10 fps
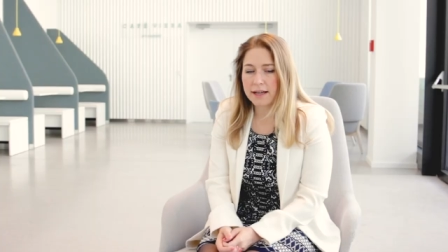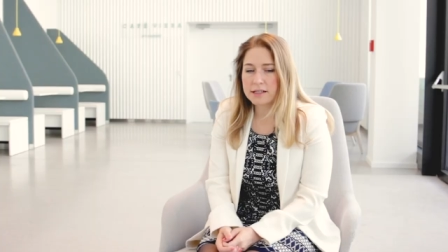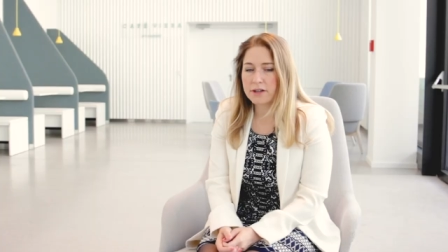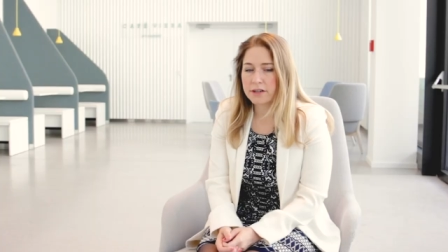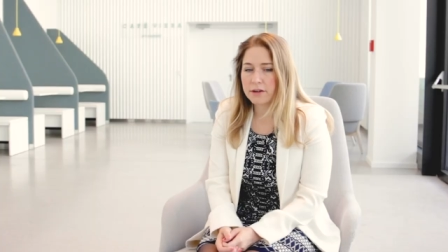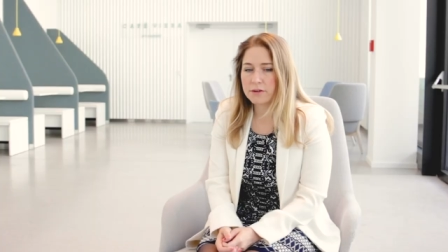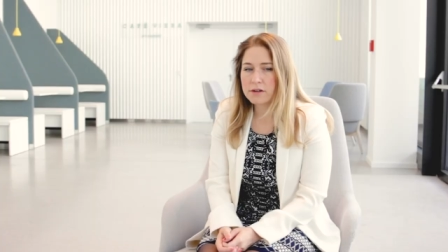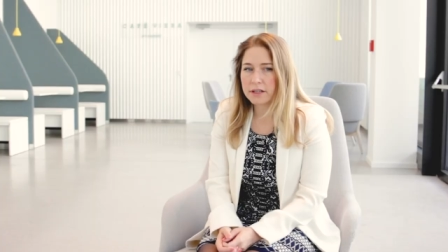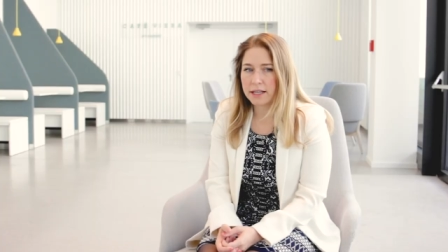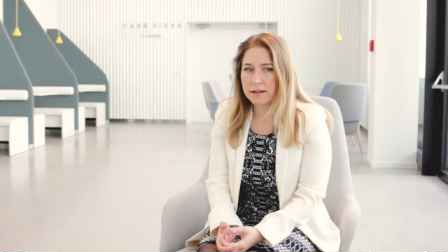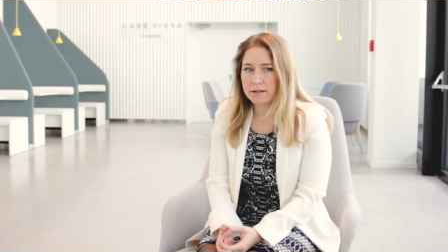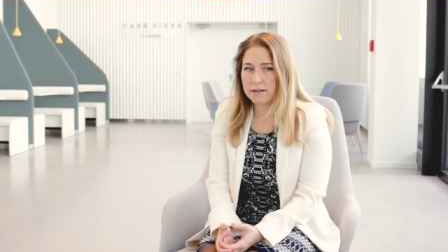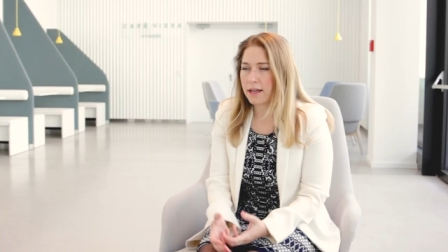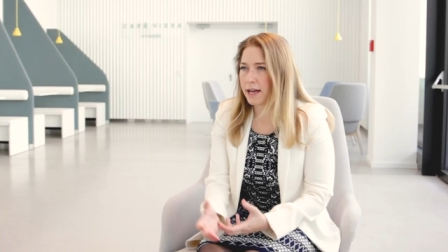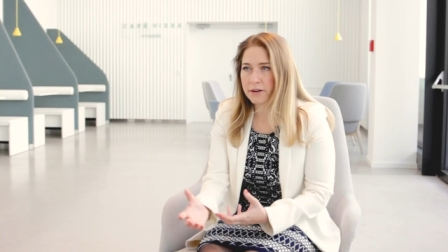I started Googling
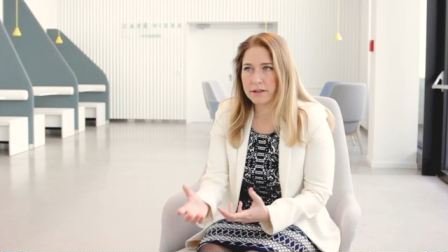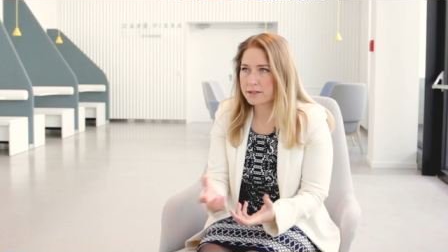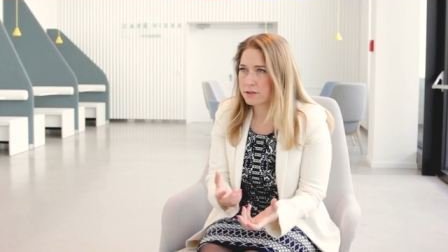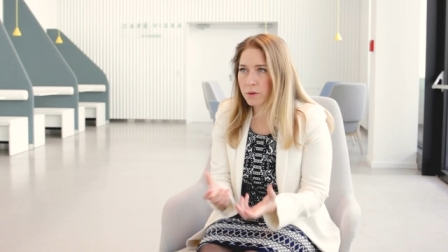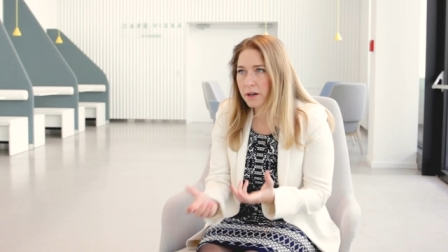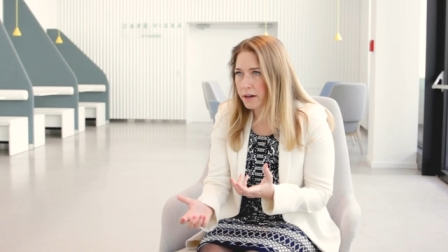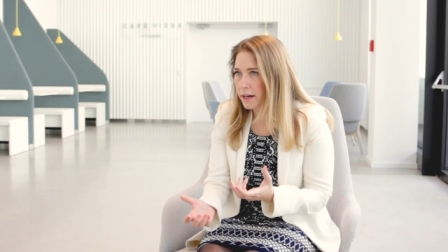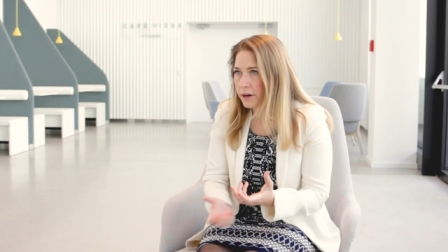how does this work?